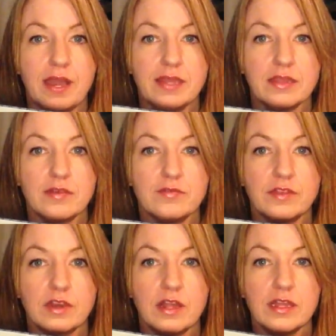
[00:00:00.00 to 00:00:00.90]
I
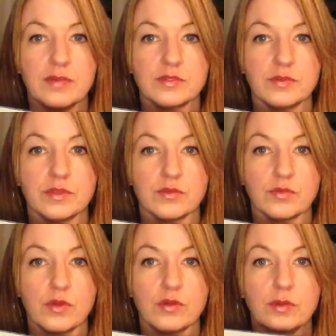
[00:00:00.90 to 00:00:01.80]
love the clips with the
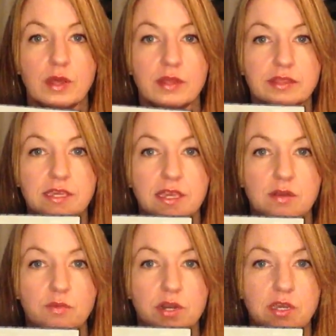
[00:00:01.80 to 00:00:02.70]
roller ball at the
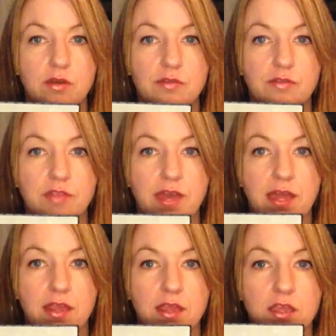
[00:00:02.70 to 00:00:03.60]
end. We're going to go through
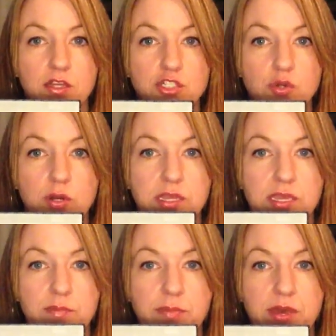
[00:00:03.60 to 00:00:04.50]
that
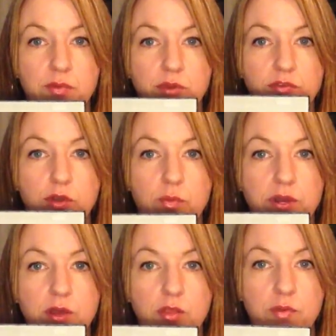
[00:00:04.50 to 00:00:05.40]
shortly, but if you
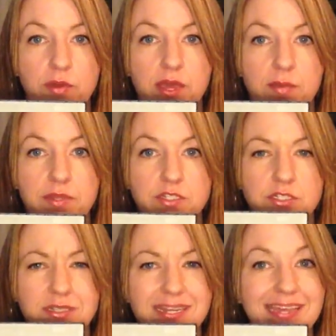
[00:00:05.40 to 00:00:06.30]
open it all the way up,
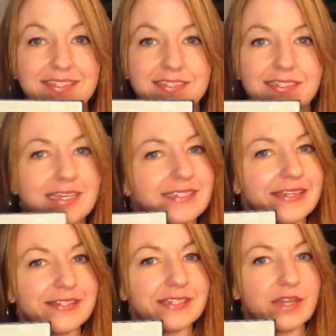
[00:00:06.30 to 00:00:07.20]
it's just a
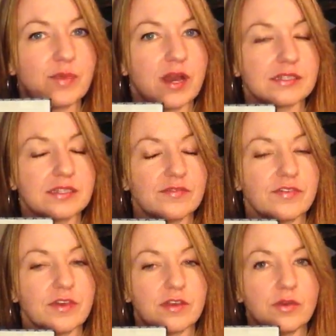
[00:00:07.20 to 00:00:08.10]
nicely designed box.
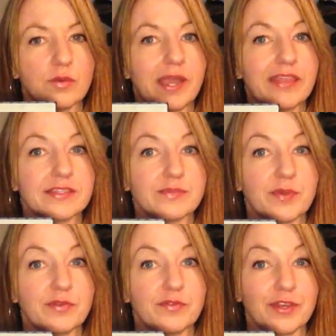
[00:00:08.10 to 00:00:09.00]
If you were buying this
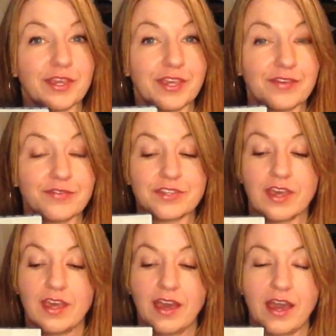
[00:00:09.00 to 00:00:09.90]
pen for a gift,
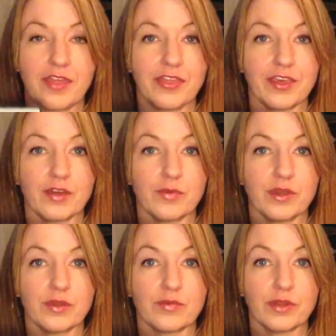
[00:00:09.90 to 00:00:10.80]
I think it
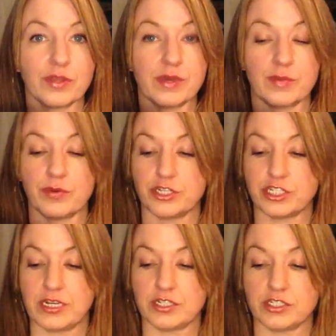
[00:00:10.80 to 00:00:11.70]
would really be
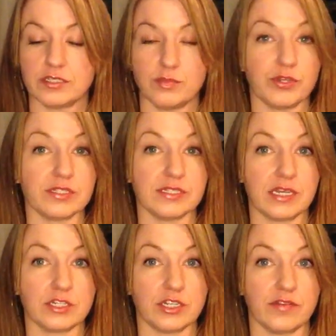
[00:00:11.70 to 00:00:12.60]
appreciated, just the
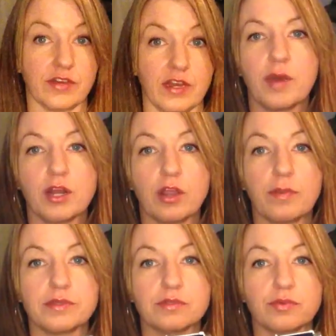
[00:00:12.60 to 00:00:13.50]
presentation of it.
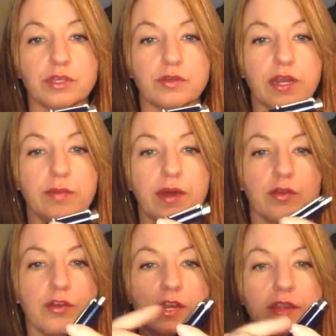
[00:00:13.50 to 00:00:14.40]
Montegrappa is really great
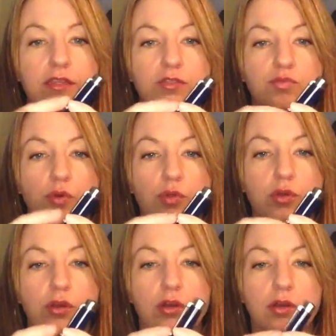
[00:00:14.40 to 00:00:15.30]
about creating this
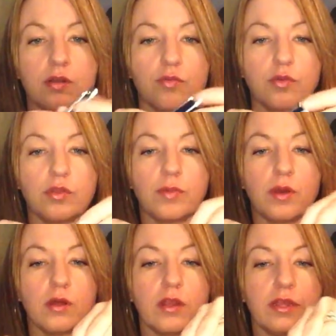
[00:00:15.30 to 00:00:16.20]
roller
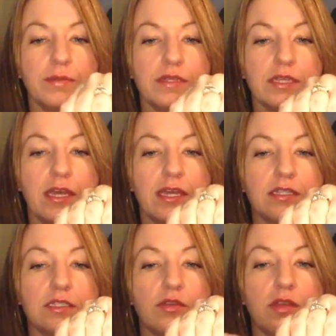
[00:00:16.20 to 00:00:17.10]
ball clip
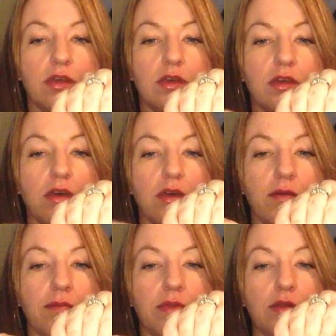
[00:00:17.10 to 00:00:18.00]
design, so the
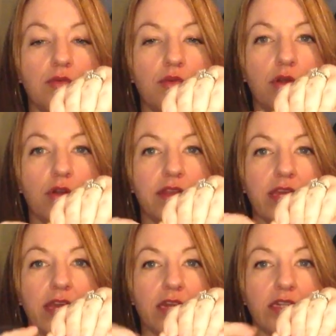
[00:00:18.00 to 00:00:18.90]
little roller at
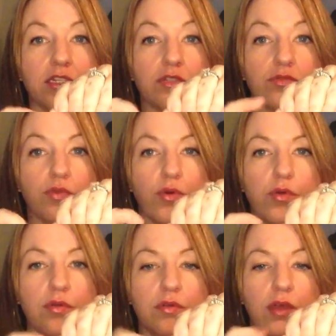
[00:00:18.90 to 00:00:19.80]
the end does
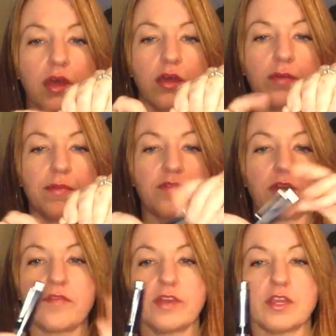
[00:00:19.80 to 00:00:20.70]
roll if
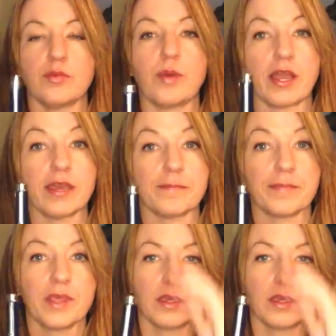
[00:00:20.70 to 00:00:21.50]
you have it in your pocket.